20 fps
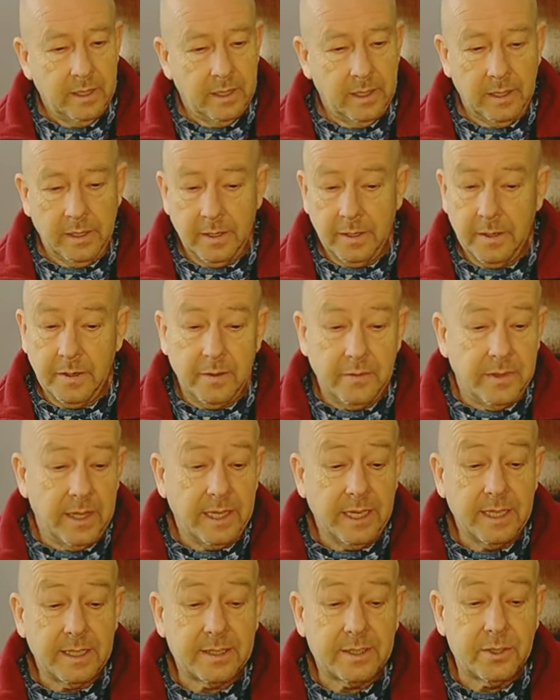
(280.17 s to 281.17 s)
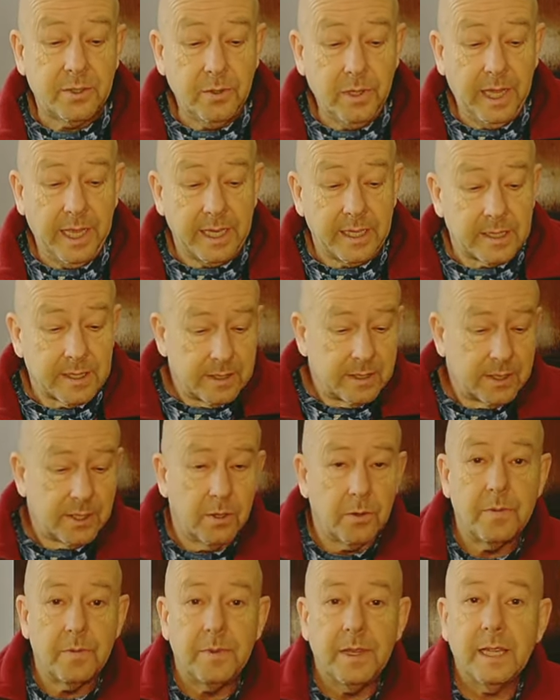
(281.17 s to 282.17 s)
then it's too late.
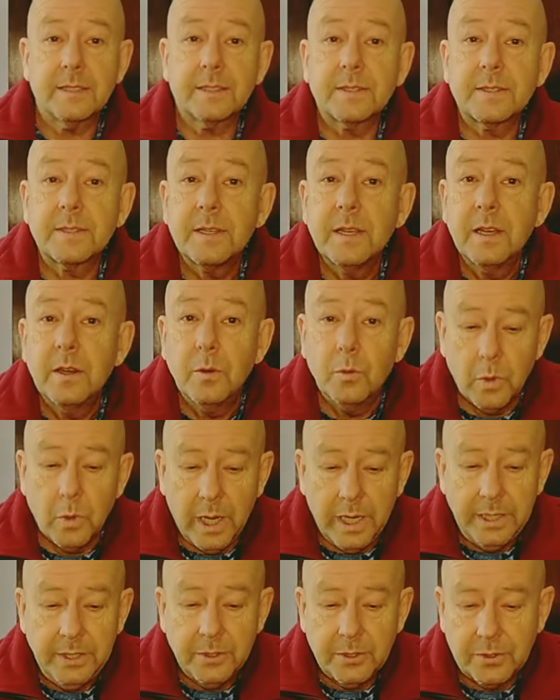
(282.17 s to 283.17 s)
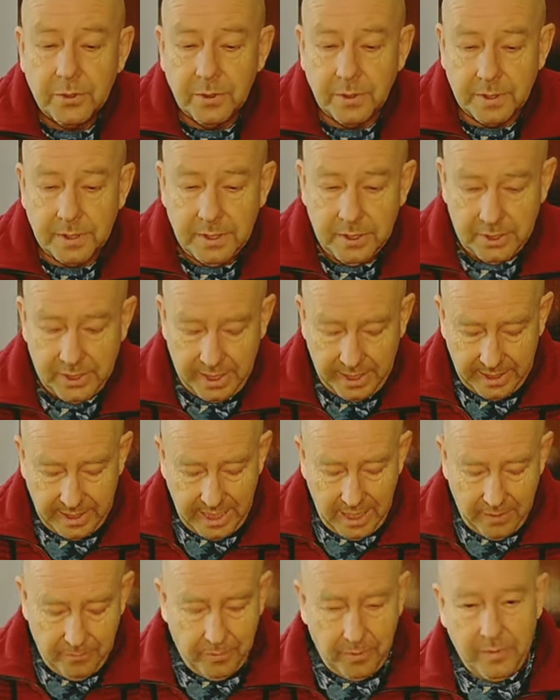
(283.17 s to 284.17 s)
So that's why you should check
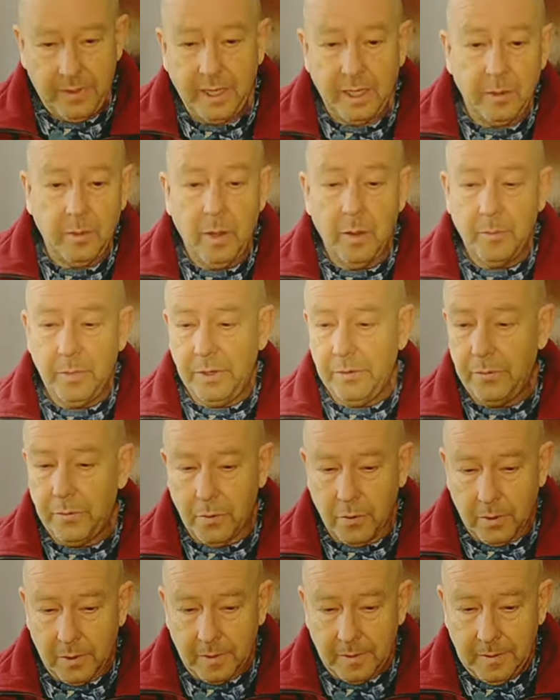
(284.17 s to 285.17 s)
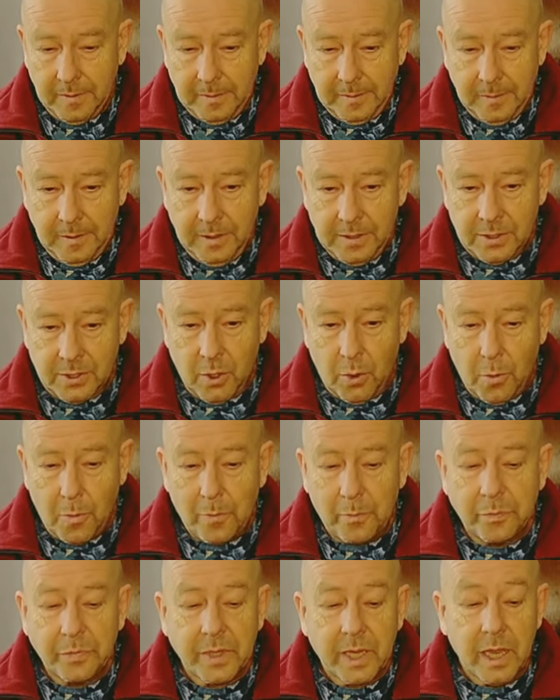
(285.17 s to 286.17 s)
everything before.
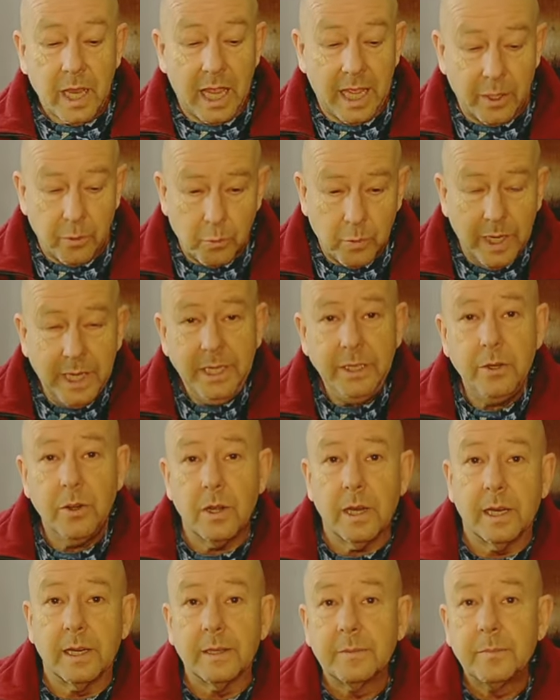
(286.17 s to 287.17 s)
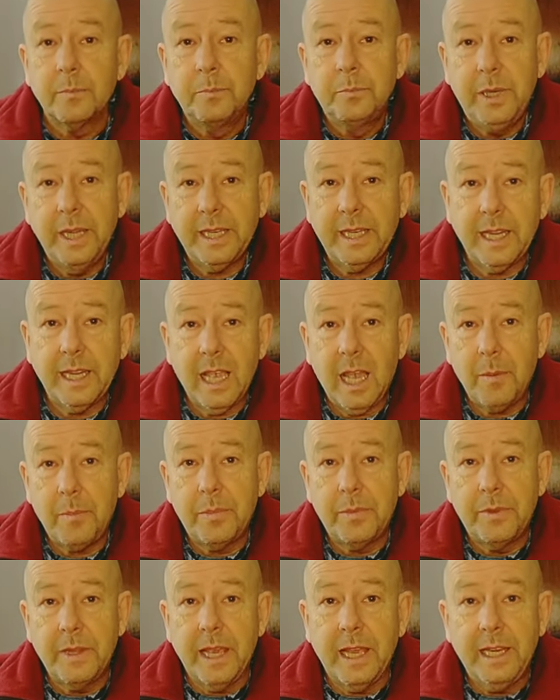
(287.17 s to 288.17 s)
So, and when you are picking
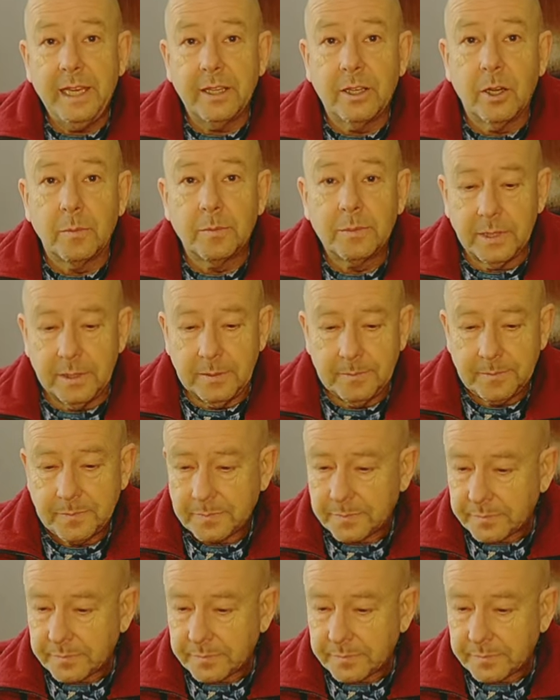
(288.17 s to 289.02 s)
up the helicopter,